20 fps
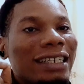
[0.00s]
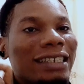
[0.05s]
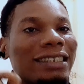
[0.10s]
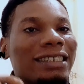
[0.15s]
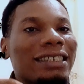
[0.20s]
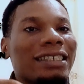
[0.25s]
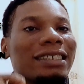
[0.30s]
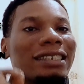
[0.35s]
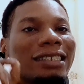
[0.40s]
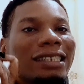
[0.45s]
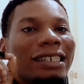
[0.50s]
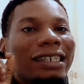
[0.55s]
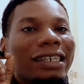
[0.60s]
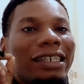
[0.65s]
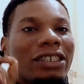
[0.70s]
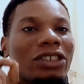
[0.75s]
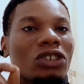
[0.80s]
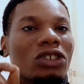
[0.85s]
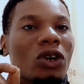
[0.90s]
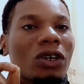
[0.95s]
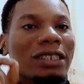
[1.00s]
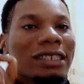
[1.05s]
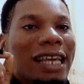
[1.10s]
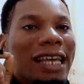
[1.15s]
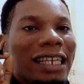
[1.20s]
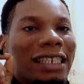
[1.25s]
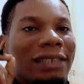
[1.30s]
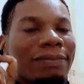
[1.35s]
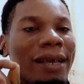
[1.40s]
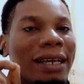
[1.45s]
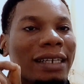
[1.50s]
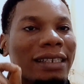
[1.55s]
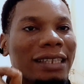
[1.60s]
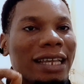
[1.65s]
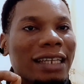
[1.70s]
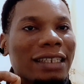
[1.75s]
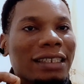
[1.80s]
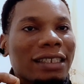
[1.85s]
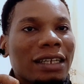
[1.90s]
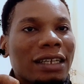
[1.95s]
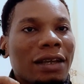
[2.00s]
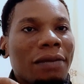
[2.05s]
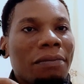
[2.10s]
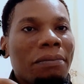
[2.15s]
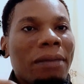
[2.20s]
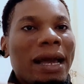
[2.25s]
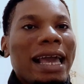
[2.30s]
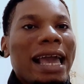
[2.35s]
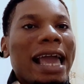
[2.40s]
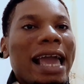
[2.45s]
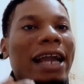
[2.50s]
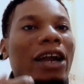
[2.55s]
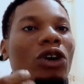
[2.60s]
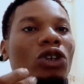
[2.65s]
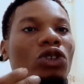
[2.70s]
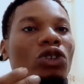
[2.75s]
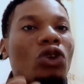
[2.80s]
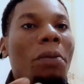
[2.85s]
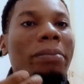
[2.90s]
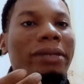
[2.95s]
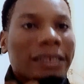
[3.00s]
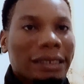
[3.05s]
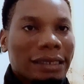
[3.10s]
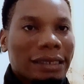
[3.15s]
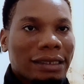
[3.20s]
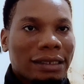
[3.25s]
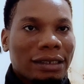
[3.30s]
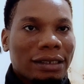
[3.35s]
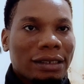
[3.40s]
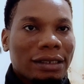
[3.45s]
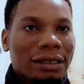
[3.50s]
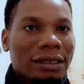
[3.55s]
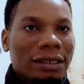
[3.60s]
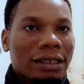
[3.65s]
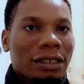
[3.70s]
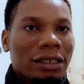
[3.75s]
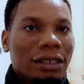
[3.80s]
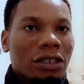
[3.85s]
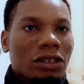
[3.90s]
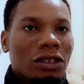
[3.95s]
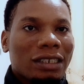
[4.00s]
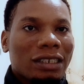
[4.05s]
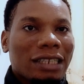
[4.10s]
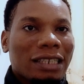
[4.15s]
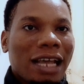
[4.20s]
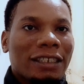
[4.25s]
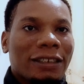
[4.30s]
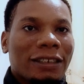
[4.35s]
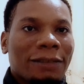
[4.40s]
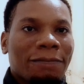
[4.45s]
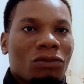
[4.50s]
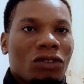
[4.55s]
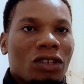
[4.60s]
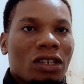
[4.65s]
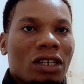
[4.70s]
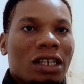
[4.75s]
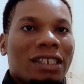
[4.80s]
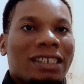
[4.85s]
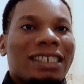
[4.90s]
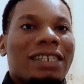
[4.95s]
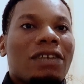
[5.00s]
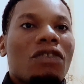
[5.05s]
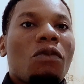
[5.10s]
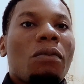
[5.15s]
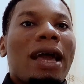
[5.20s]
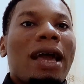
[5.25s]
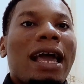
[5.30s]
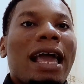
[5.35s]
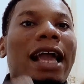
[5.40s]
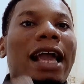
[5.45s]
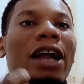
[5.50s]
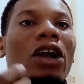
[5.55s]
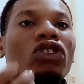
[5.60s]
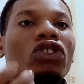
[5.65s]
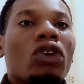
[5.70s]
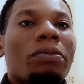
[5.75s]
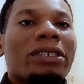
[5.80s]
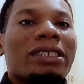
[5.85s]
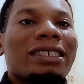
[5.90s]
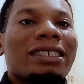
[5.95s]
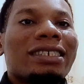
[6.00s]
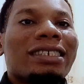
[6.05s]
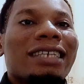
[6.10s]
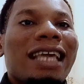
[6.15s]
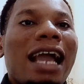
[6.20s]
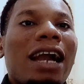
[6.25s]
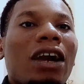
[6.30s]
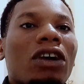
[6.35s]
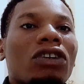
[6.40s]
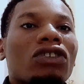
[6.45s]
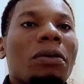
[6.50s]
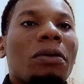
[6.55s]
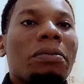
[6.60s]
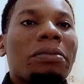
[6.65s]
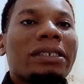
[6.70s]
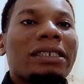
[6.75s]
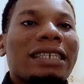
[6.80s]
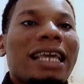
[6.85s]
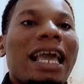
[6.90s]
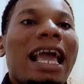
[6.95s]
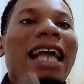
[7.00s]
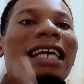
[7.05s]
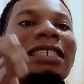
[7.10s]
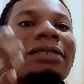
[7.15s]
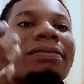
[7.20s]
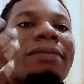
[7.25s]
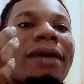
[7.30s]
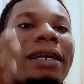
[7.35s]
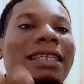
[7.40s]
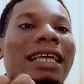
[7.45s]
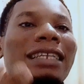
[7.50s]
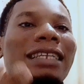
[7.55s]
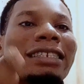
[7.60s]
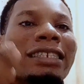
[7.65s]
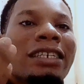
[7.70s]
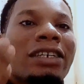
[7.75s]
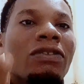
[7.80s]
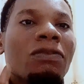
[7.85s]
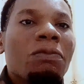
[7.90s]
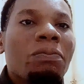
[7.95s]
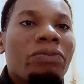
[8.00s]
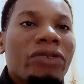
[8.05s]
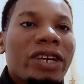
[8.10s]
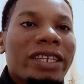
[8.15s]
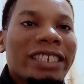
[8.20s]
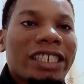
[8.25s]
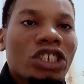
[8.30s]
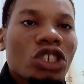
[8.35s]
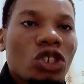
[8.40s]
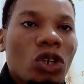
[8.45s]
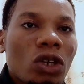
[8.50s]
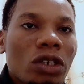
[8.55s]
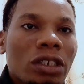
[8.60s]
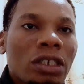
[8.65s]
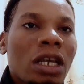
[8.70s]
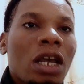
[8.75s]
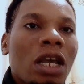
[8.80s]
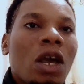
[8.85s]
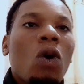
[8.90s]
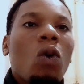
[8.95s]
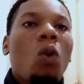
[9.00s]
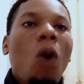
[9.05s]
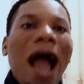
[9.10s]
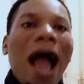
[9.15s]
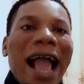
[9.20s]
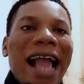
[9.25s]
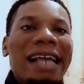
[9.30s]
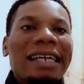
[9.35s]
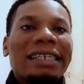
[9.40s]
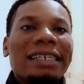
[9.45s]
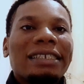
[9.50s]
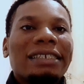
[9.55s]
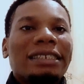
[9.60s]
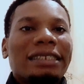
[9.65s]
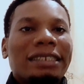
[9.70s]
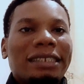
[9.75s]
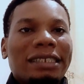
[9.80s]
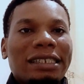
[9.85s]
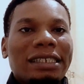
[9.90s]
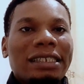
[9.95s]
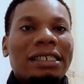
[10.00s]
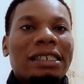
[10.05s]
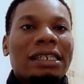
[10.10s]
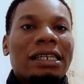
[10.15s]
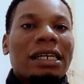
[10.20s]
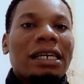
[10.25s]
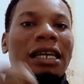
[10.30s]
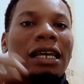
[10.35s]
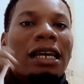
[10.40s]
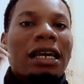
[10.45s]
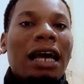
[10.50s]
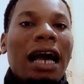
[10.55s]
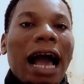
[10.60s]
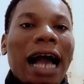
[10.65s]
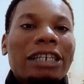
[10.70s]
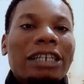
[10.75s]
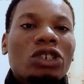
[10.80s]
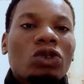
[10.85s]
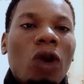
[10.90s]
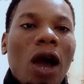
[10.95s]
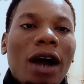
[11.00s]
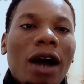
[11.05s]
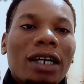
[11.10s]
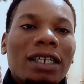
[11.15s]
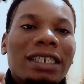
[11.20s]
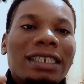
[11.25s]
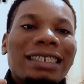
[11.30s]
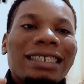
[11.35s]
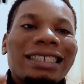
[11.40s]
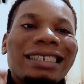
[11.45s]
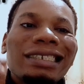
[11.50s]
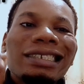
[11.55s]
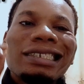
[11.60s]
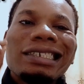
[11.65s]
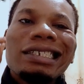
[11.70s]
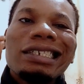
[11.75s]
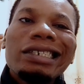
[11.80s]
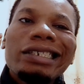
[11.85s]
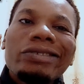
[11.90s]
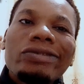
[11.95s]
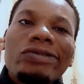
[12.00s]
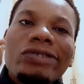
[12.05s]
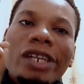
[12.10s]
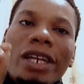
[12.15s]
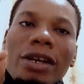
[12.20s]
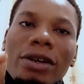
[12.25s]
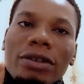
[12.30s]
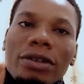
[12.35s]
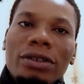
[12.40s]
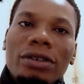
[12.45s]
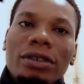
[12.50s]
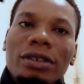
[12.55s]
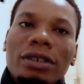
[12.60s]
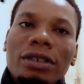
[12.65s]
is the result expected by economists. You understand? It's given by economists, it's the economists' expected predictions. Why the actual? It is the real